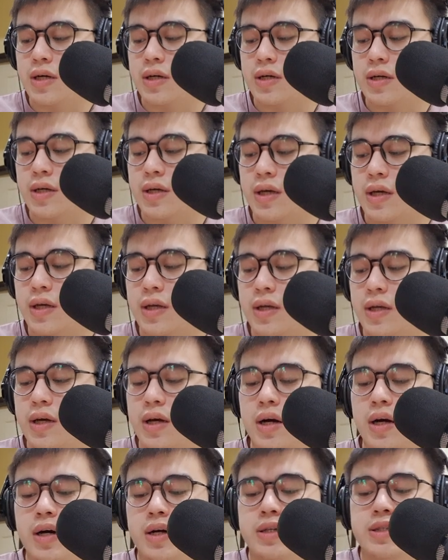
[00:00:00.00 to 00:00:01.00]
okay,
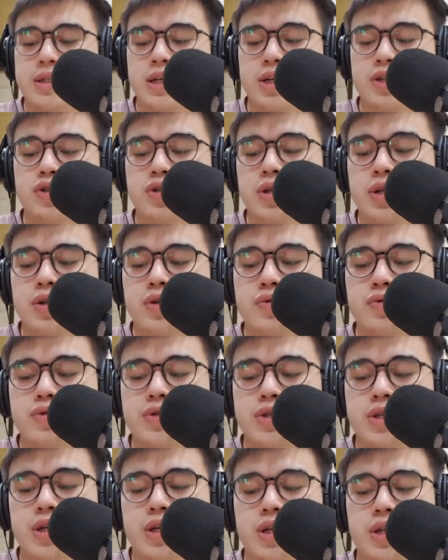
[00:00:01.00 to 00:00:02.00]
is actually
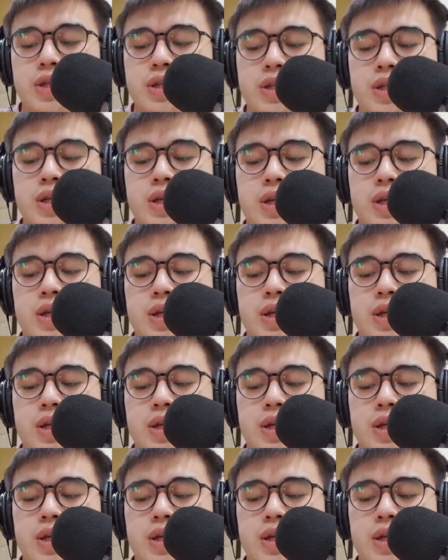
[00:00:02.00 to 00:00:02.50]
using the